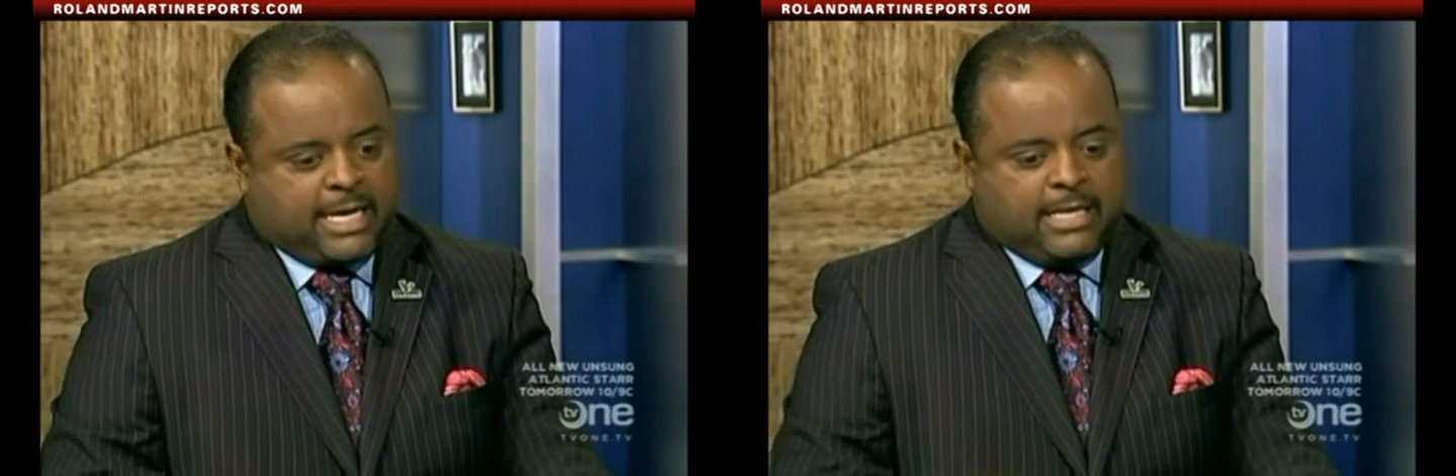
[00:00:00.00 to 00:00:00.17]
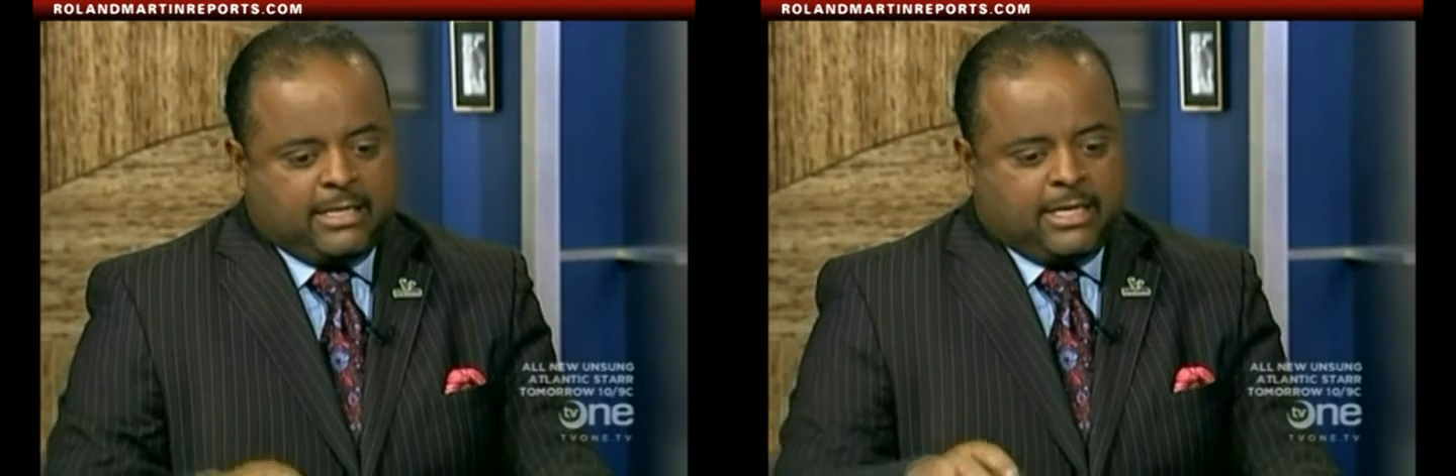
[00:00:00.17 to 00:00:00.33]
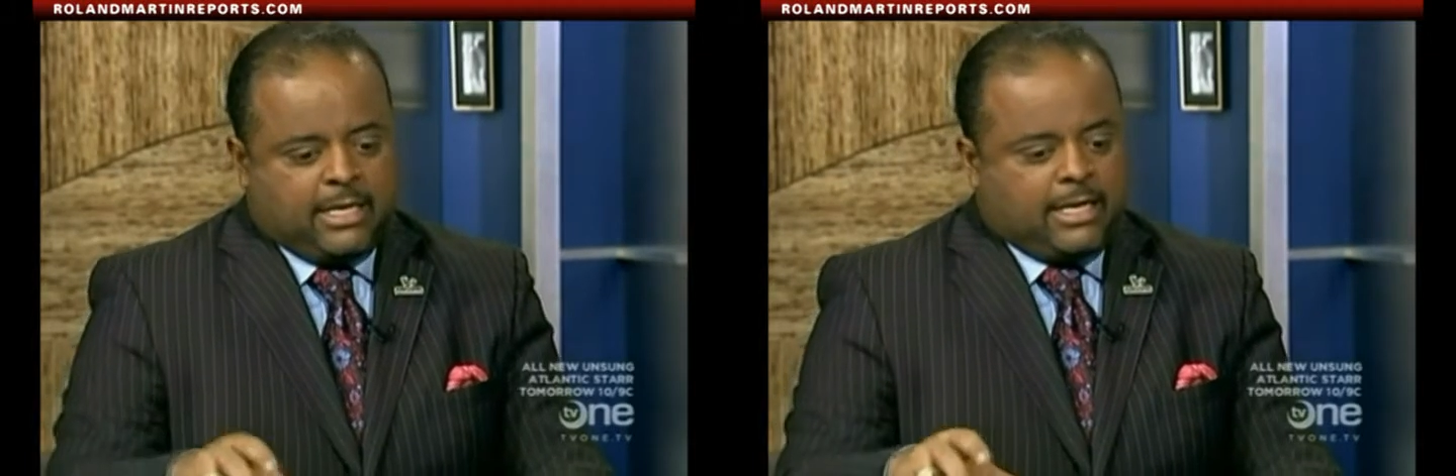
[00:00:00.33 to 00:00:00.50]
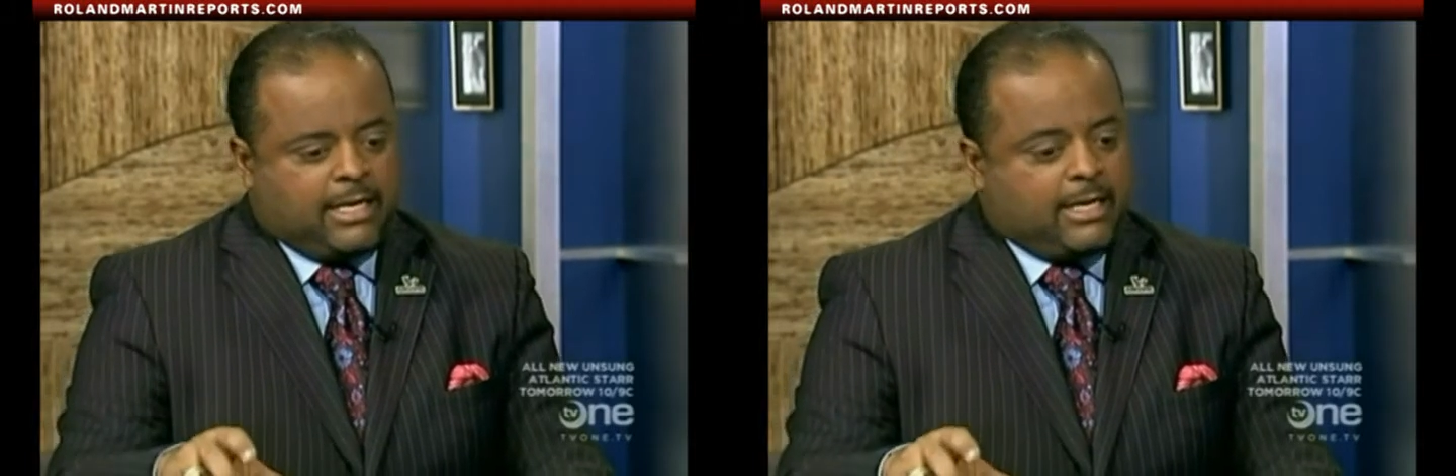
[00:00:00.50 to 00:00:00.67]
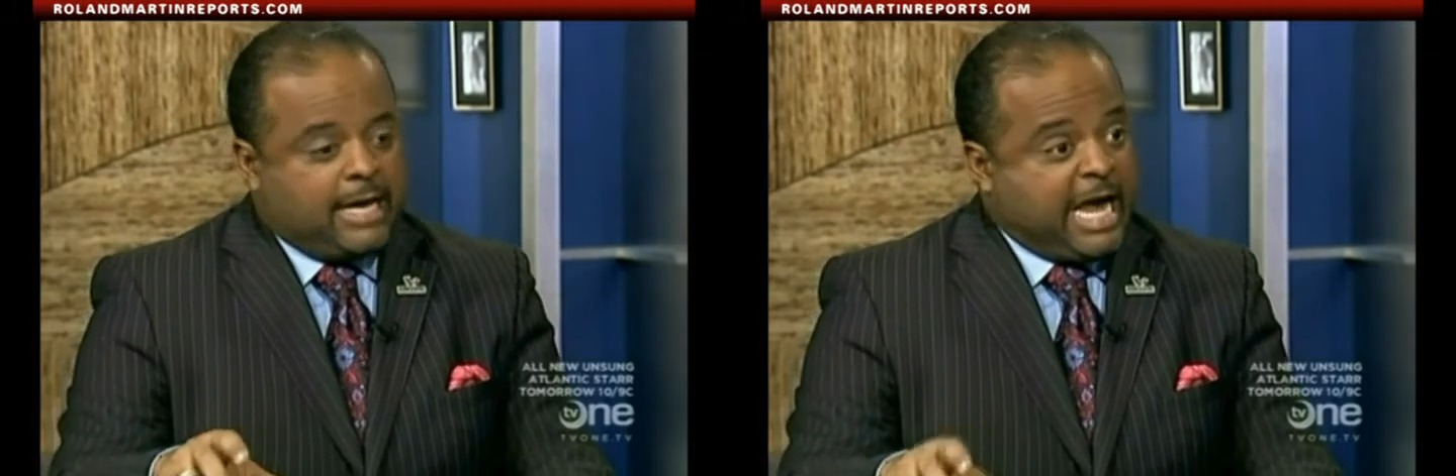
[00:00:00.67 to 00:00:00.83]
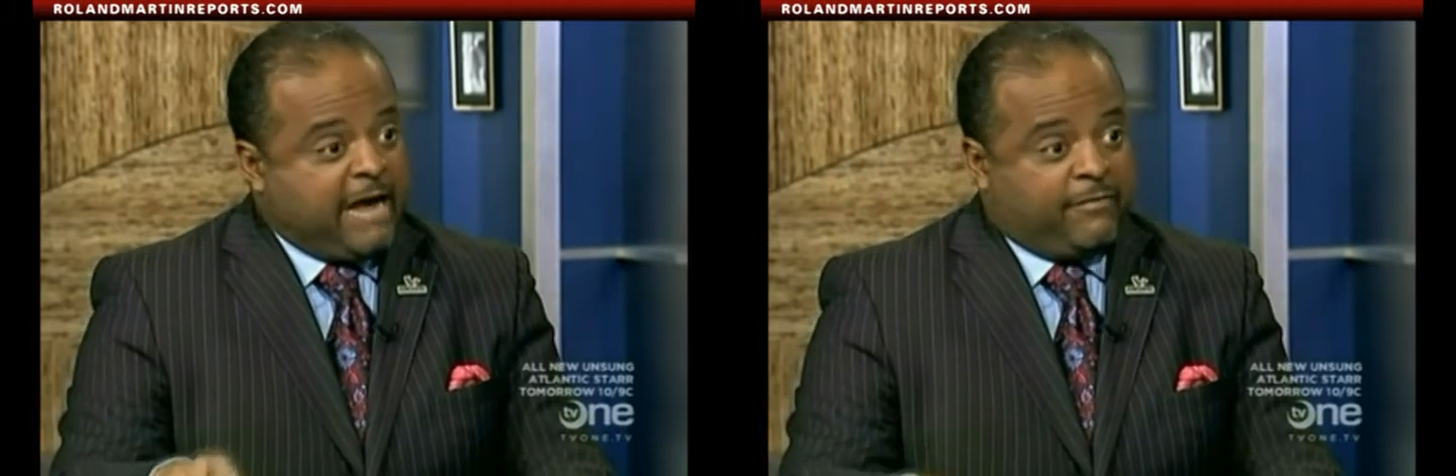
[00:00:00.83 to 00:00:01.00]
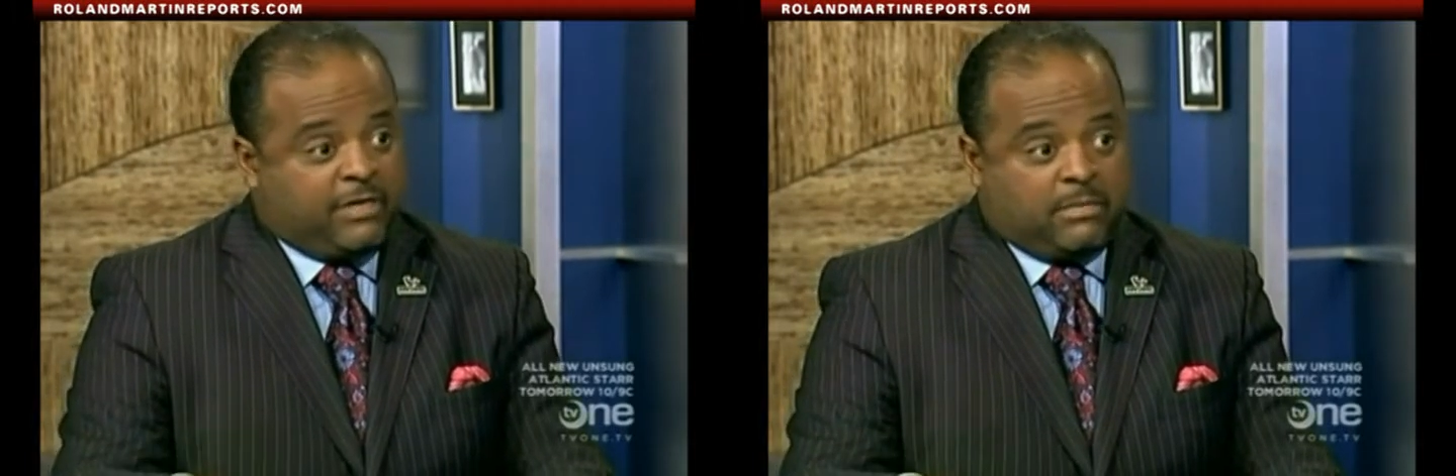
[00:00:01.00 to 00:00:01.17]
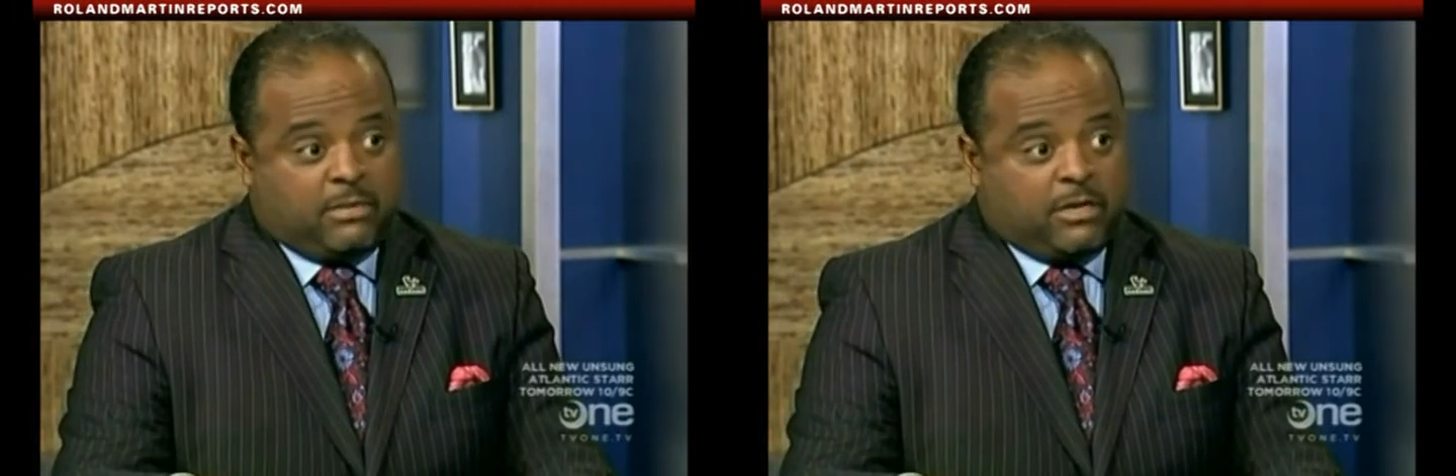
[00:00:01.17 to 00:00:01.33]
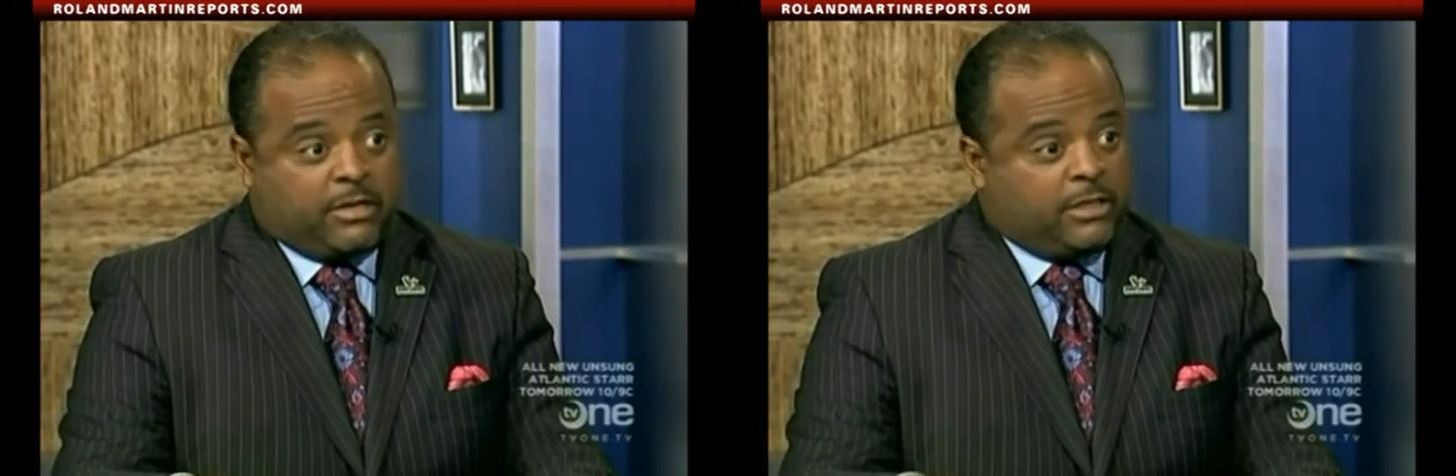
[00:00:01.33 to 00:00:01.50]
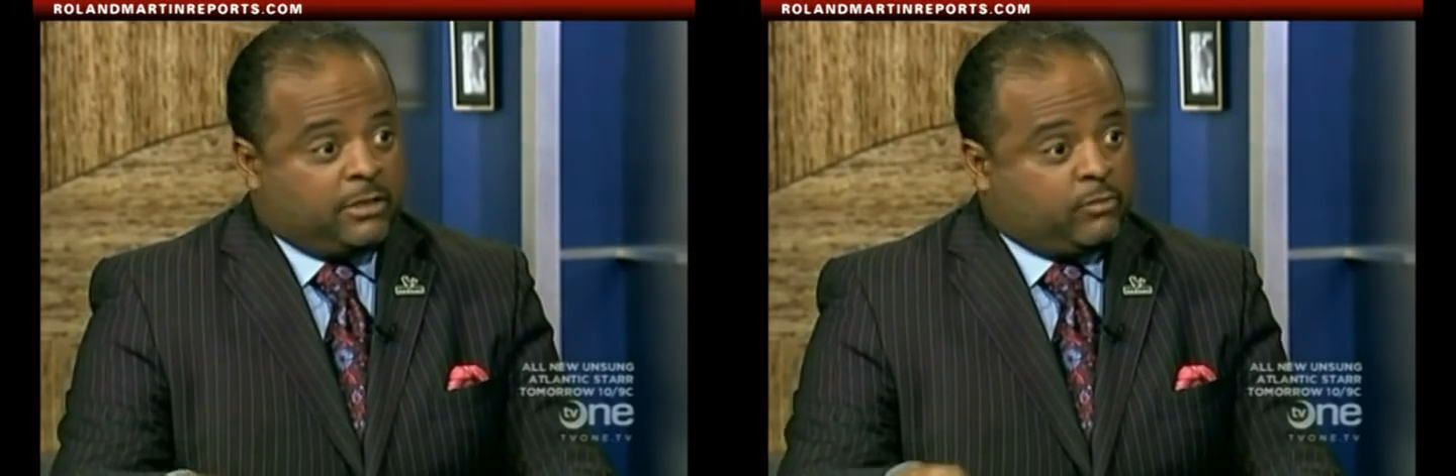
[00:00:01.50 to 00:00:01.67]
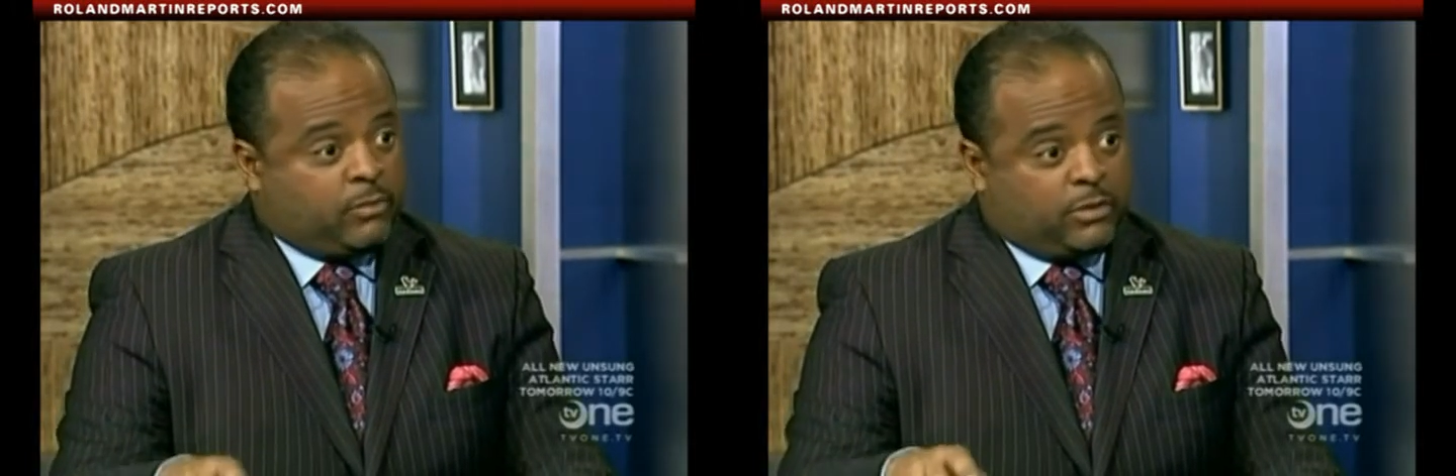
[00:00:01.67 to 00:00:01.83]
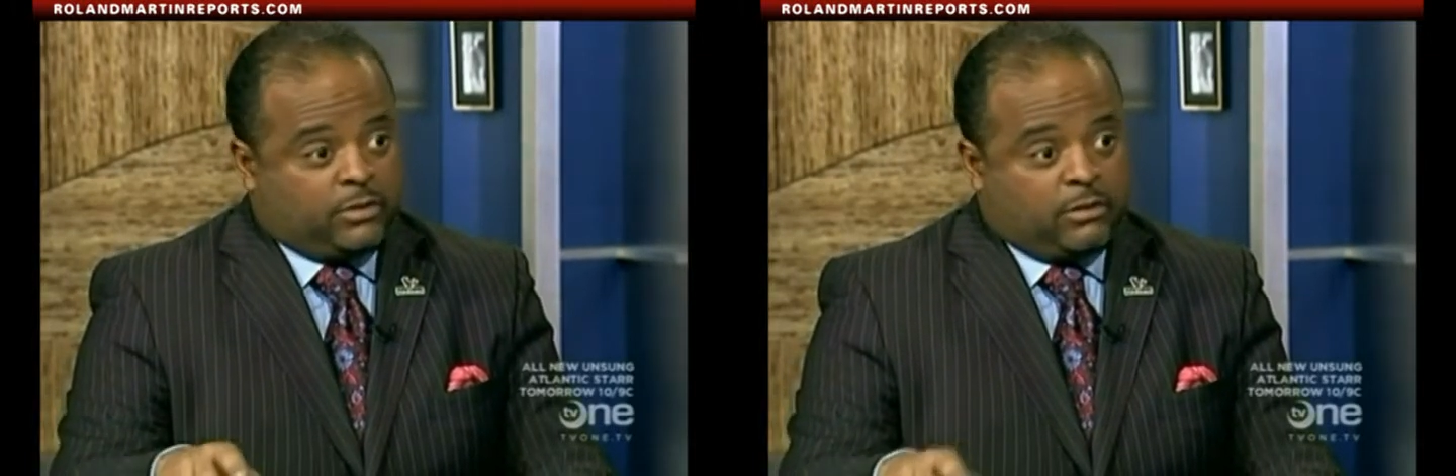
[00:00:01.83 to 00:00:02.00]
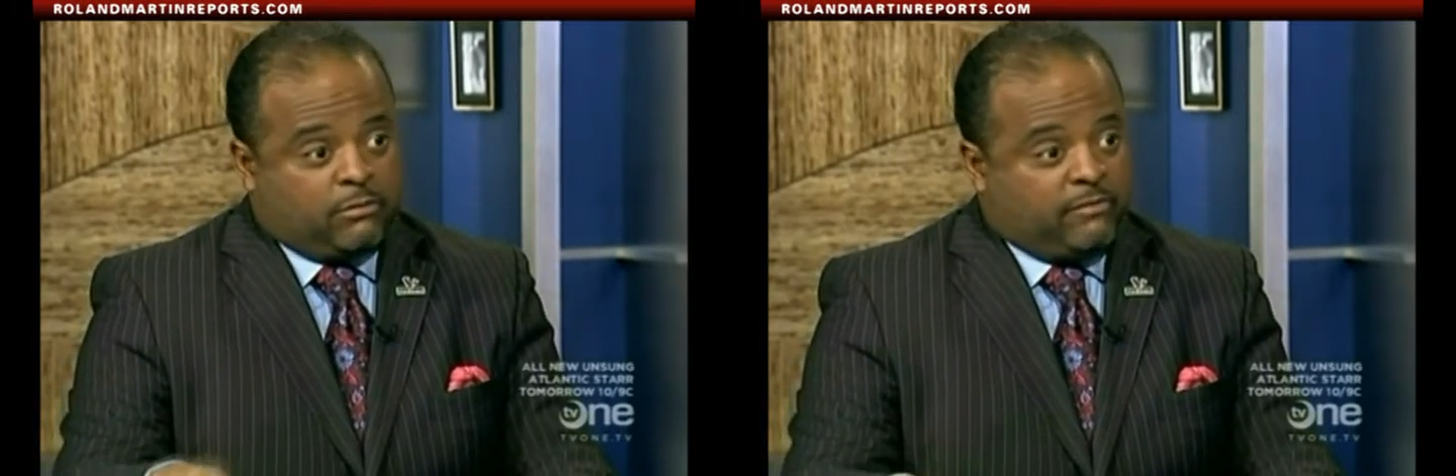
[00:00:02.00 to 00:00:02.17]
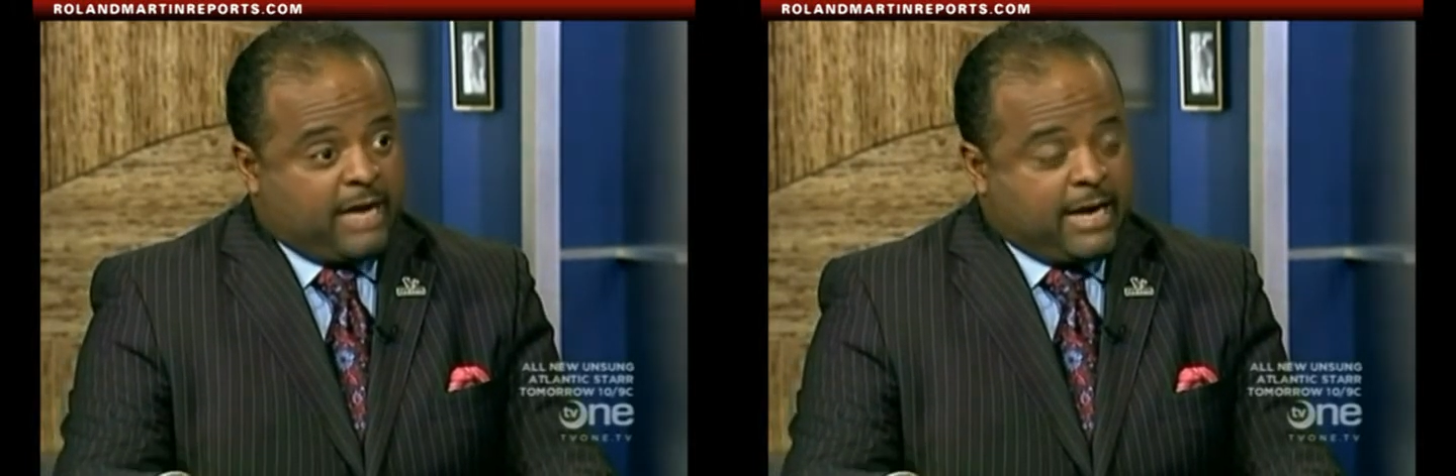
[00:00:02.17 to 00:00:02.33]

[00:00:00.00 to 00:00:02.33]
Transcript: 2008, uh, African Americans were so